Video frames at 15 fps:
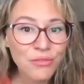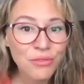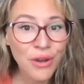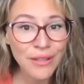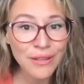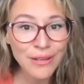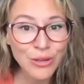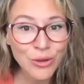
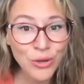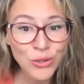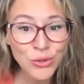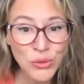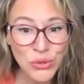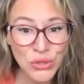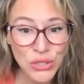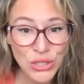finally
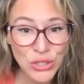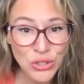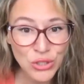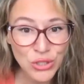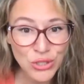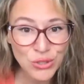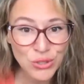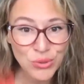going to teach
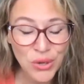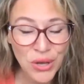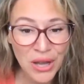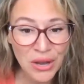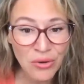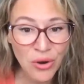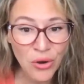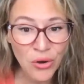this to
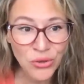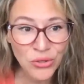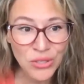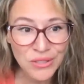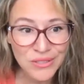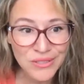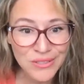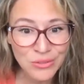our
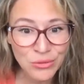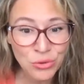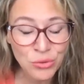audience.